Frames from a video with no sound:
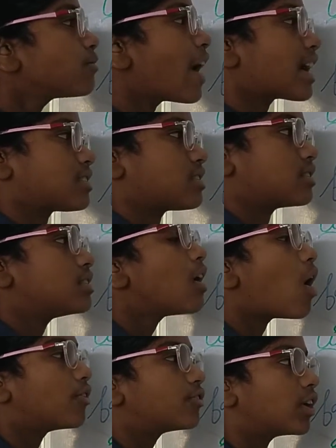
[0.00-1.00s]
factor
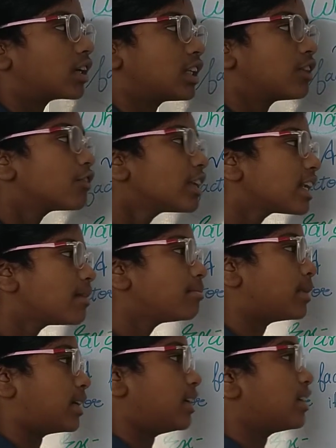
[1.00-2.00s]
of a given
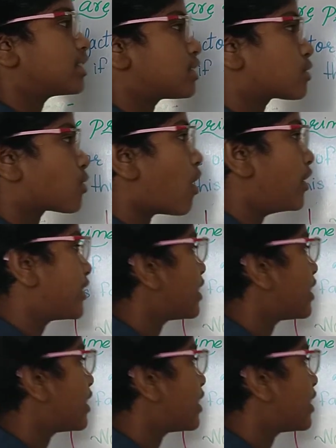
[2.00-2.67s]
number is called